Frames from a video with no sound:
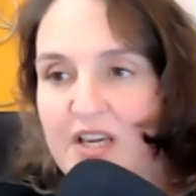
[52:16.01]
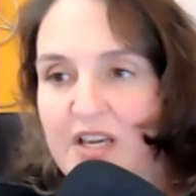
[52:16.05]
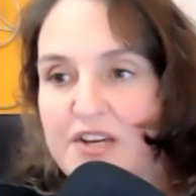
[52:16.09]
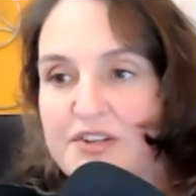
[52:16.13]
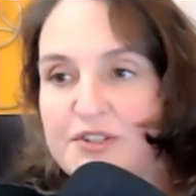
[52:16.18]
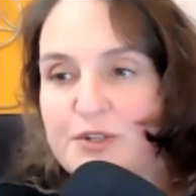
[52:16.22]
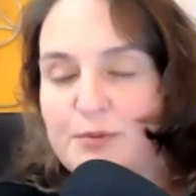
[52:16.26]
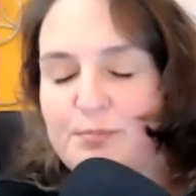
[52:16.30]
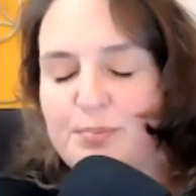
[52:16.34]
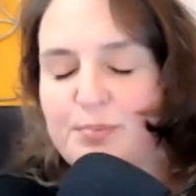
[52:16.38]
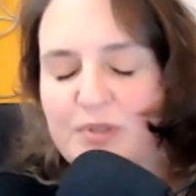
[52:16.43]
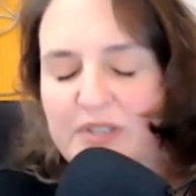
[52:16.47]

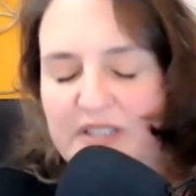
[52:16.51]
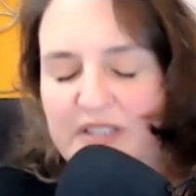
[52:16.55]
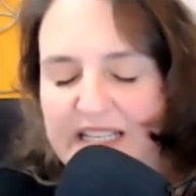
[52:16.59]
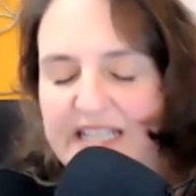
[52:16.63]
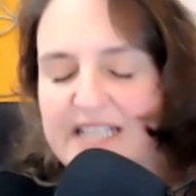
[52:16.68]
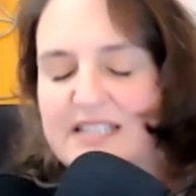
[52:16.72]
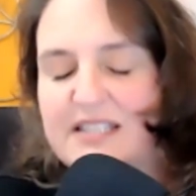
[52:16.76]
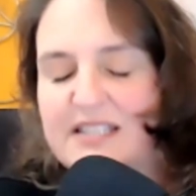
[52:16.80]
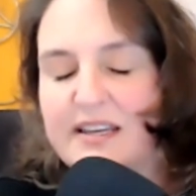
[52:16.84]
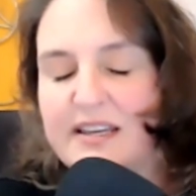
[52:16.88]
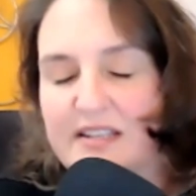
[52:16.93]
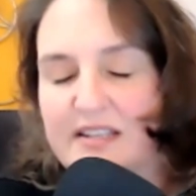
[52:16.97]
So
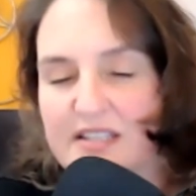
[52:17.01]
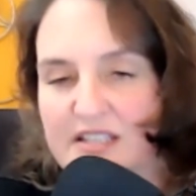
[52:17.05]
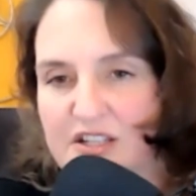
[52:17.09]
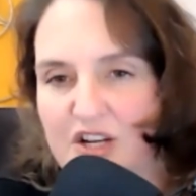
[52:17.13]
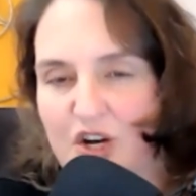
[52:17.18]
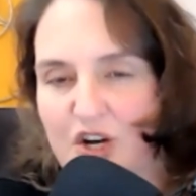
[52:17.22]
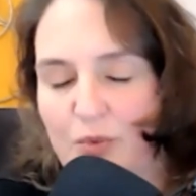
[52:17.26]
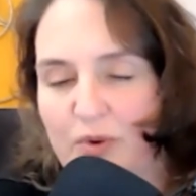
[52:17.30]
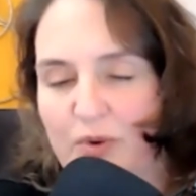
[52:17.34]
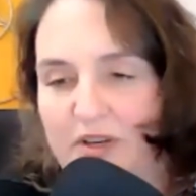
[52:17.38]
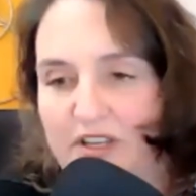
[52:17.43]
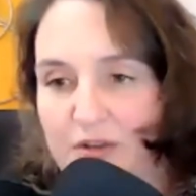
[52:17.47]
please let us
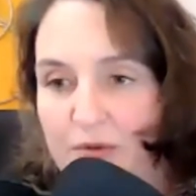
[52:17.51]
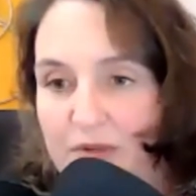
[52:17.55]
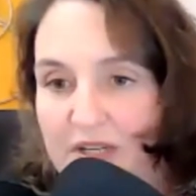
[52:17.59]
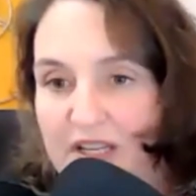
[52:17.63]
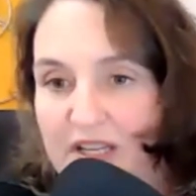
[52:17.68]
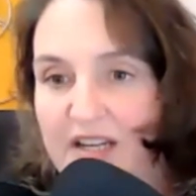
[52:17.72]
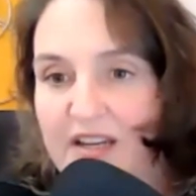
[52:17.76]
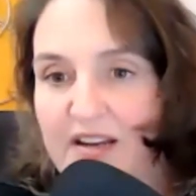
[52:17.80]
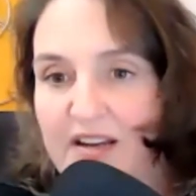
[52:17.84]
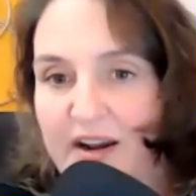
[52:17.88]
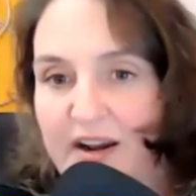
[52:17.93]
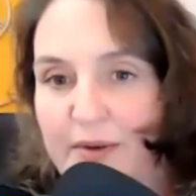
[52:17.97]
know what you
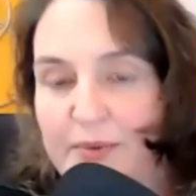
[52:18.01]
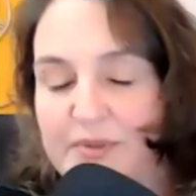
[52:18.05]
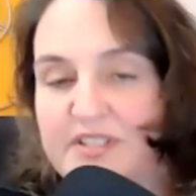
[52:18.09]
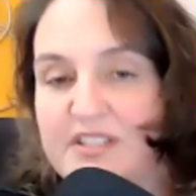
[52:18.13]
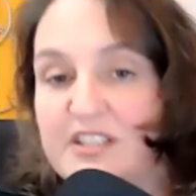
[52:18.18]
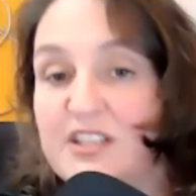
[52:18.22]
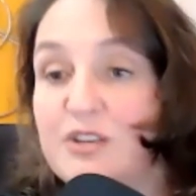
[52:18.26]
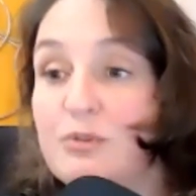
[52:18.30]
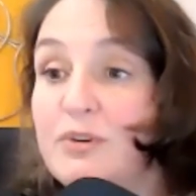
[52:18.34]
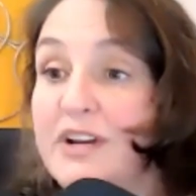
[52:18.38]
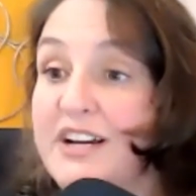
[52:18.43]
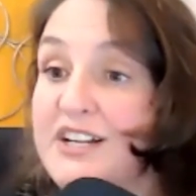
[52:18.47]
need. I will see
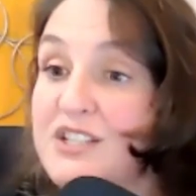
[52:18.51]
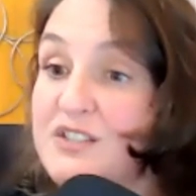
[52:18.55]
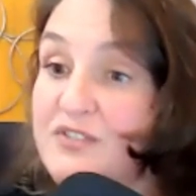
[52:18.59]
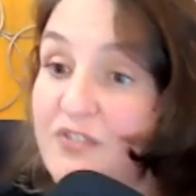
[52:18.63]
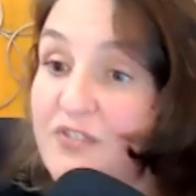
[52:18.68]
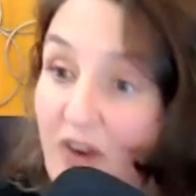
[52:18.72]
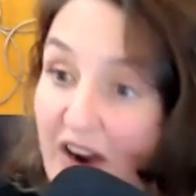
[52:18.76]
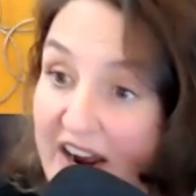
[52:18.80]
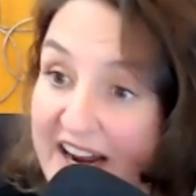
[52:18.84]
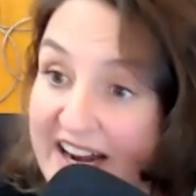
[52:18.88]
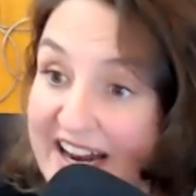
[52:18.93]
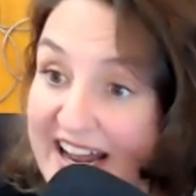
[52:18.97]
you next
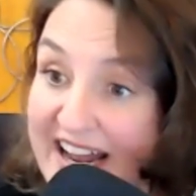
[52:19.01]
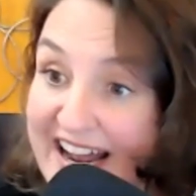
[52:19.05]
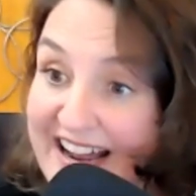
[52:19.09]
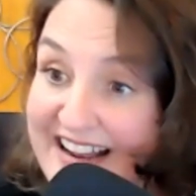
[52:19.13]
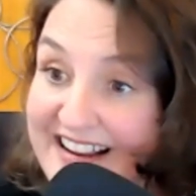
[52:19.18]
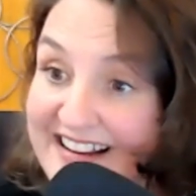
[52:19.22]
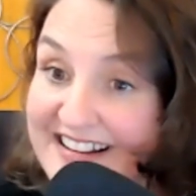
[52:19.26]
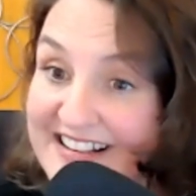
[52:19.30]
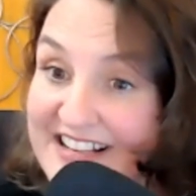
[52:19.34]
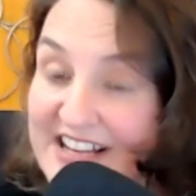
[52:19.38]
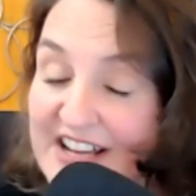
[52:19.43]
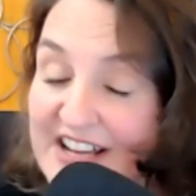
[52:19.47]

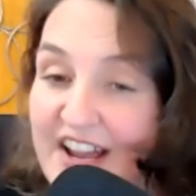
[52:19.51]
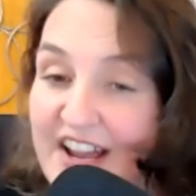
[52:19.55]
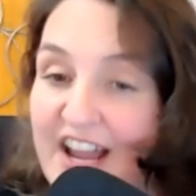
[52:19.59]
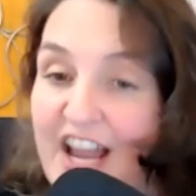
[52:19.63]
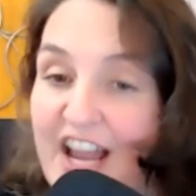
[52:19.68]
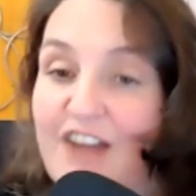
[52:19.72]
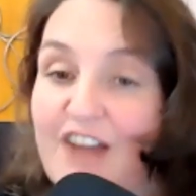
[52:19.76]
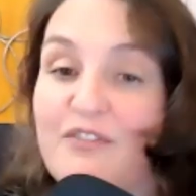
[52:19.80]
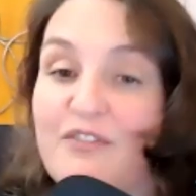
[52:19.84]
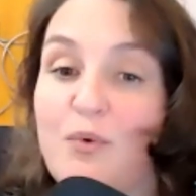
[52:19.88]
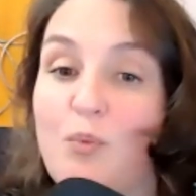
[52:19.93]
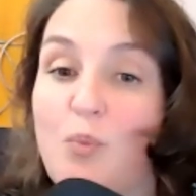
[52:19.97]
Friday.
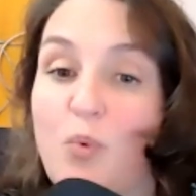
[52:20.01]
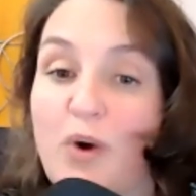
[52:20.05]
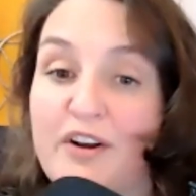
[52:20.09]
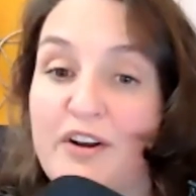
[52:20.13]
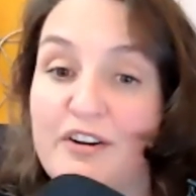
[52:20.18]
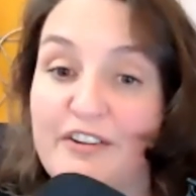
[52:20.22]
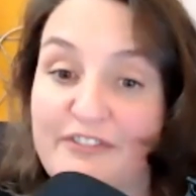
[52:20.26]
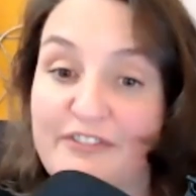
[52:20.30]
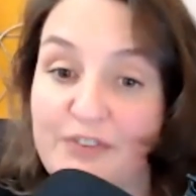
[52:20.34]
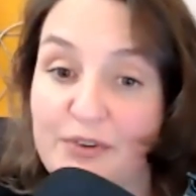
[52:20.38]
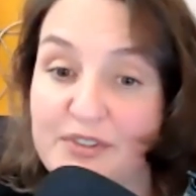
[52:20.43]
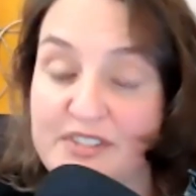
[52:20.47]
Have a
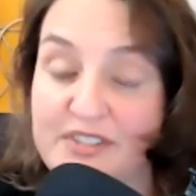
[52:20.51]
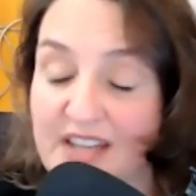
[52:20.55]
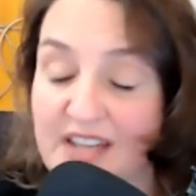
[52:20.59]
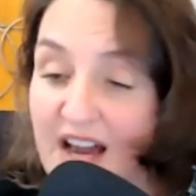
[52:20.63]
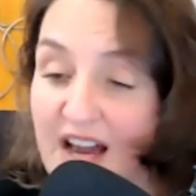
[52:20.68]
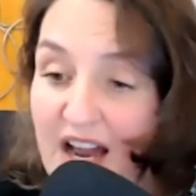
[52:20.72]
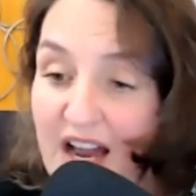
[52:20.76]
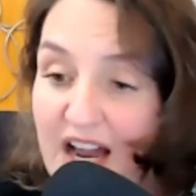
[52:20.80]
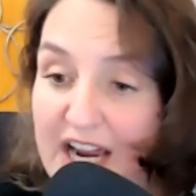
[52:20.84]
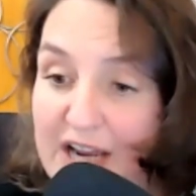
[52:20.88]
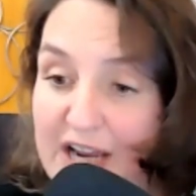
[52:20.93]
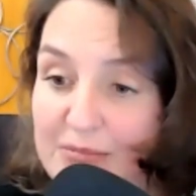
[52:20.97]
wonderful
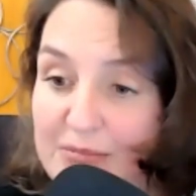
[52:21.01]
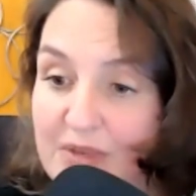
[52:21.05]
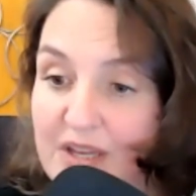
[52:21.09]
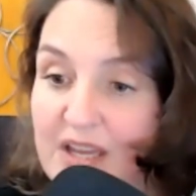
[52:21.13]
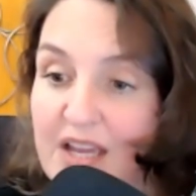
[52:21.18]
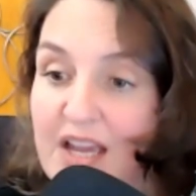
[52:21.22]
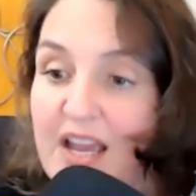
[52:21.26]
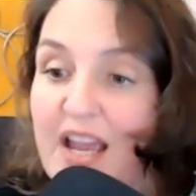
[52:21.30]
time.